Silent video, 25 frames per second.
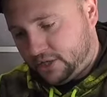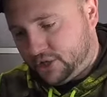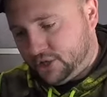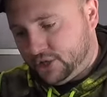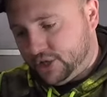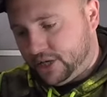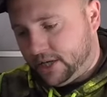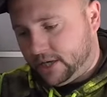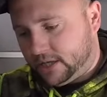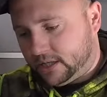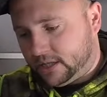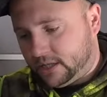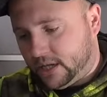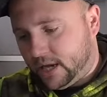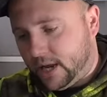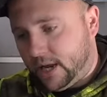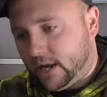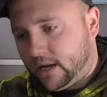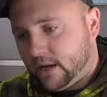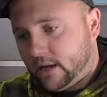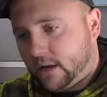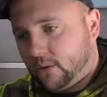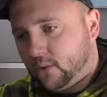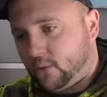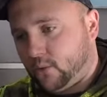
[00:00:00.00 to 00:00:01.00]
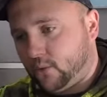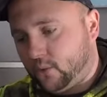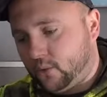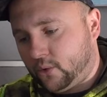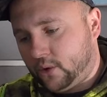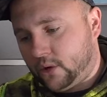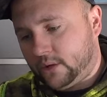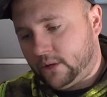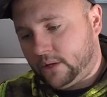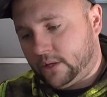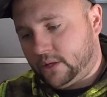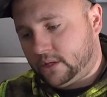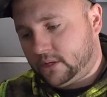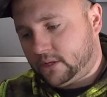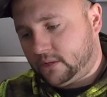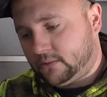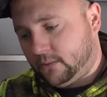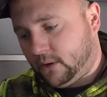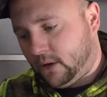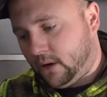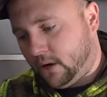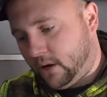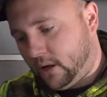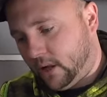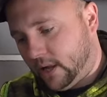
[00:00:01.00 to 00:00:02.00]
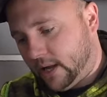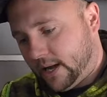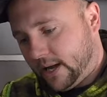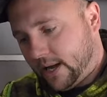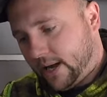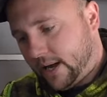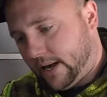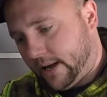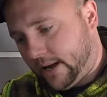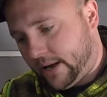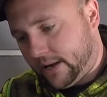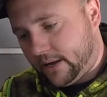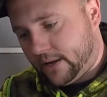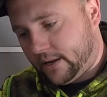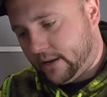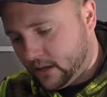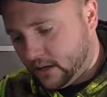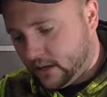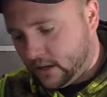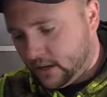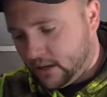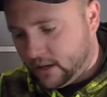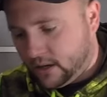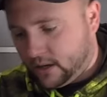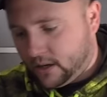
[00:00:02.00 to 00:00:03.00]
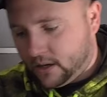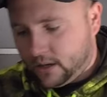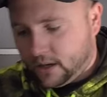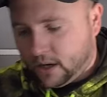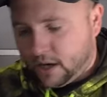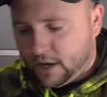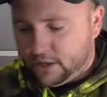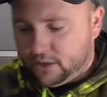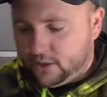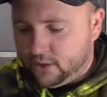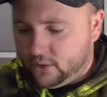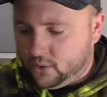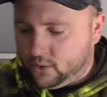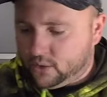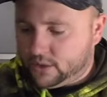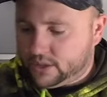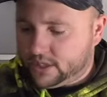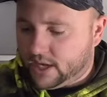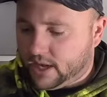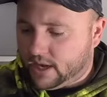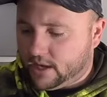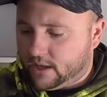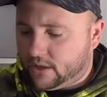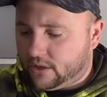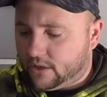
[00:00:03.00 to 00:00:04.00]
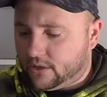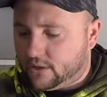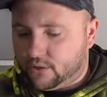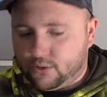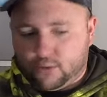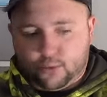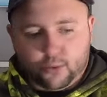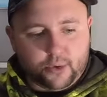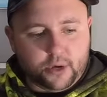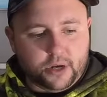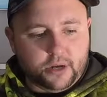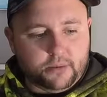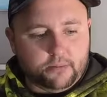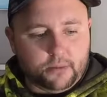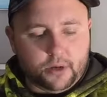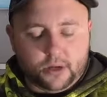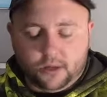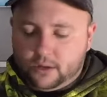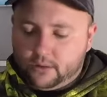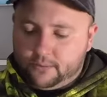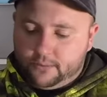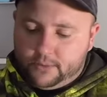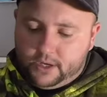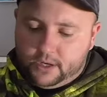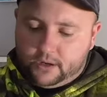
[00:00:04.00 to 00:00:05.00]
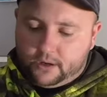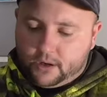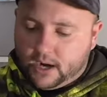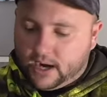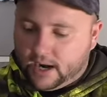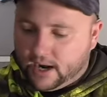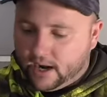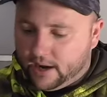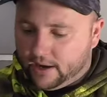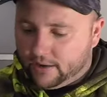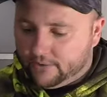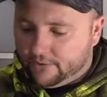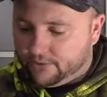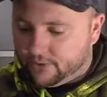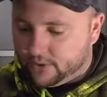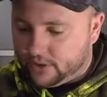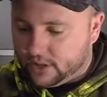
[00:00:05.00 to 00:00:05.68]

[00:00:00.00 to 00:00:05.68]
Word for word: jigs take a really small eye. I use a three millimeter eye for